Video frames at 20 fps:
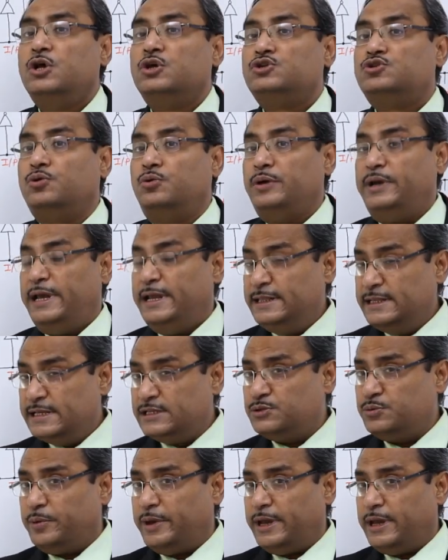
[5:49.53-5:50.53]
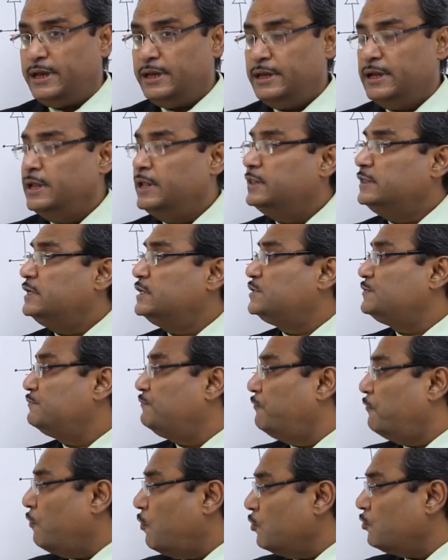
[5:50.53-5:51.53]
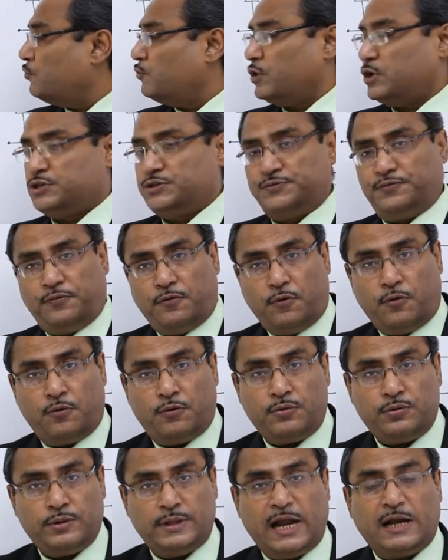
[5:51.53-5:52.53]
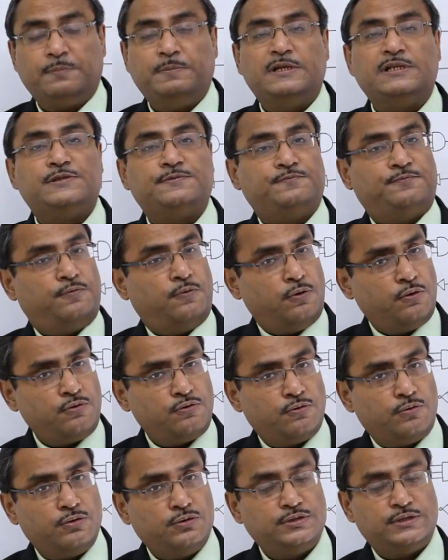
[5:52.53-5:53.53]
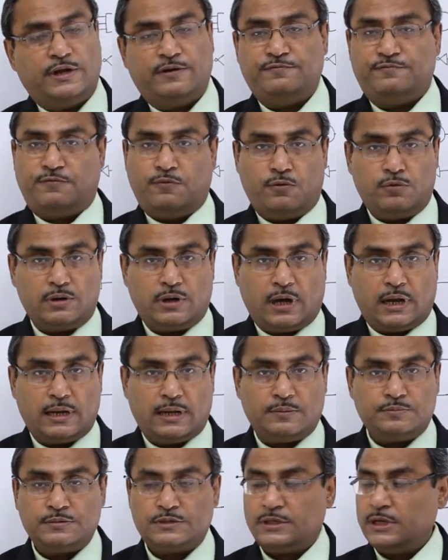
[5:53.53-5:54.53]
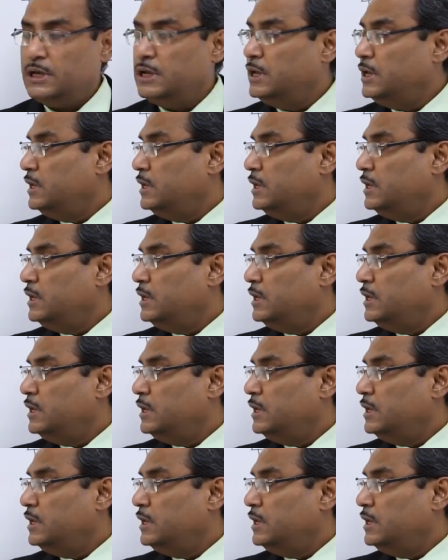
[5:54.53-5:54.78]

So in this way, this 4 cross 4, that means 4 rows and 4 columns,